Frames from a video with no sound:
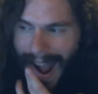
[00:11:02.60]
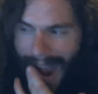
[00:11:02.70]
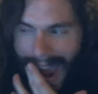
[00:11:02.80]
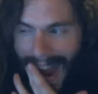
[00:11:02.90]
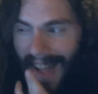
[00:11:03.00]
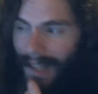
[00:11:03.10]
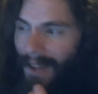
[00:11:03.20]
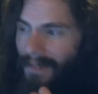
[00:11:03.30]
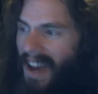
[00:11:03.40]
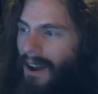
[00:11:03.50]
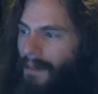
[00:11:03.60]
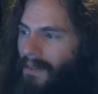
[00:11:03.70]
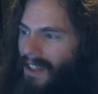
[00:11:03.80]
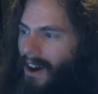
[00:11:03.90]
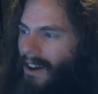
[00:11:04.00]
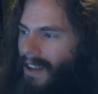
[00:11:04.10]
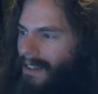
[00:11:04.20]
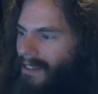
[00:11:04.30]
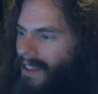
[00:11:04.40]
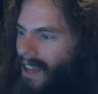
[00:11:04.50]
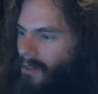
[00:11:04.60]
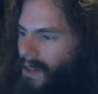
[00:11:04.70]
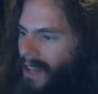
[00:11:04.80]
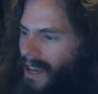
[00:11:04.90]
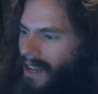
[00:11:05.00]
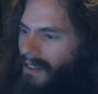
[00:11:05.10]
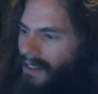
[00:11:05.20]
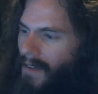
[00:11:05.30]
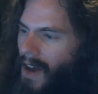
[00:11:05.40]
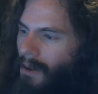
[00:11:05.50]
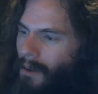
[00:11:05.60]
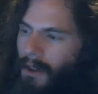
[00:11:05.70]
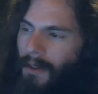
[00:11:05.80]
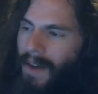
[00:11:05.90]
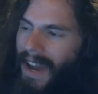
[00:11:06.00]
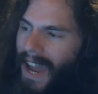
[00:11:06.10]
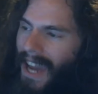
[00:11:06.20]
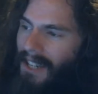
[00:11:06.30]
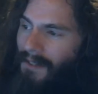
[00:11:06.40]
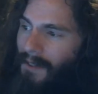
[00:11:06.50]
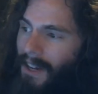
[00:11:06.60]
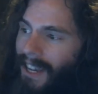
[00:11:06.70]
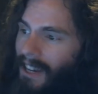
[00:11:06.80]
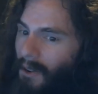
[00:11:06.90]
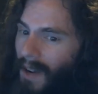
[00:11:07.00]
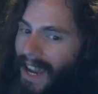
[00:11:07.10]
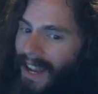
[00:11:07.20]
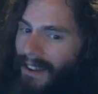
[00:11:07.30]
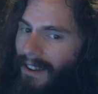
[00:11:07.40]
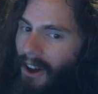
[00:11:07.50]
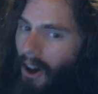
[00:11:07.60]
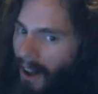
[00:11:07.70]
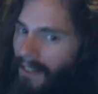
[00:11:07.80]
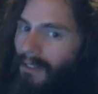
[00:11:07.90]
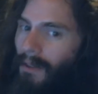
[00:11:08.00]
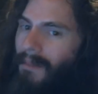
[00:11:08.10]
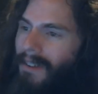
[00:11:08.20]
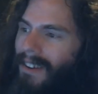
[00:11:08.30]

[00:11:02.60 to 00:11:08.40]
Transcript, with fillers: and I'll leave that up to the audience to guess what that is. If I don't look my age, fucking great. Awesome.